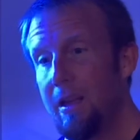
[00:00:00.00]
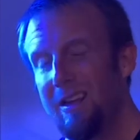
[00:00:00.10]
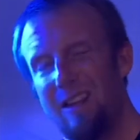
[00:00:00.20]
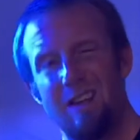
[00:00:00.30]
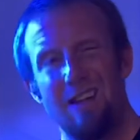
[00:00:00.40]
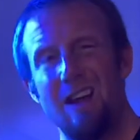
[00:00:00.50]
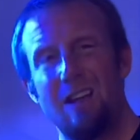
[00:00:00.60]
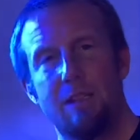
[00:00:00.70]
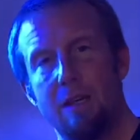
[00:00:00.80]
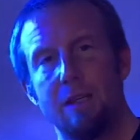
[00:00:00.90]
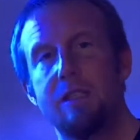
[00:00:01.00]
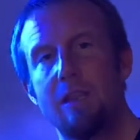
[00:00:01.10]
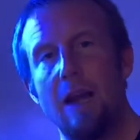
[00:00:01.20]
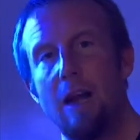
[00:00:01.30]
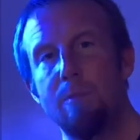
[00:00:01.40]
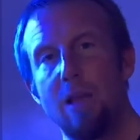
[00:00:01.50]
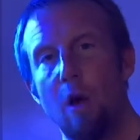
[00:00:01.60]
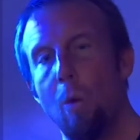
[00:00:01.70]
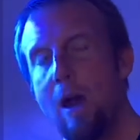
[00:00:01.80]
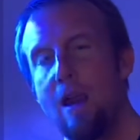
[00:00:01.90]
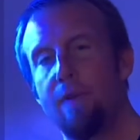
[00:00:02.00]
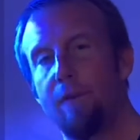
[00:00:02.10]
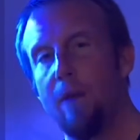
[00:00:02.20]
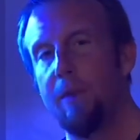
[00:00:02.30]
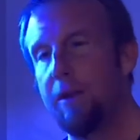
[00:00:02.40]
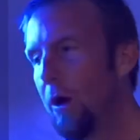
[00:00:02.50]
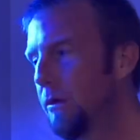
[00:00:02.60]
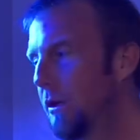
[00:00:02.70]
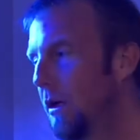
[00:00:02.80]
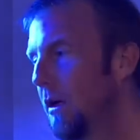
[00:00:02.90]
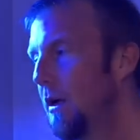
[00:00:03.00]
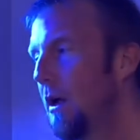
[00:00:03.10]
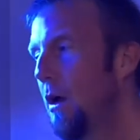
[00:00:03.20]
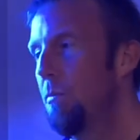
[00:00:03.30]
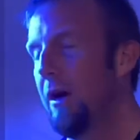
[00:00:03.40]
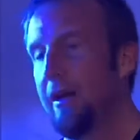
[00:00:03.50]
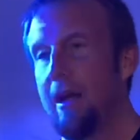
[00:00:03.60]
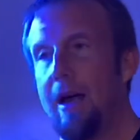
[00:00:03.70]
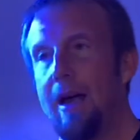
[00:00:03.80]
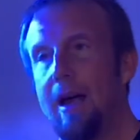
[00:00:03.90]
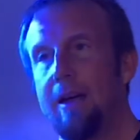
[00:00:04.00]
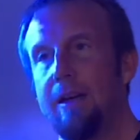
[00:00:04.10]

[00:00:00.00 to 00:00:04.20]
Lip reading: not necessarily scared me away from the doser, but I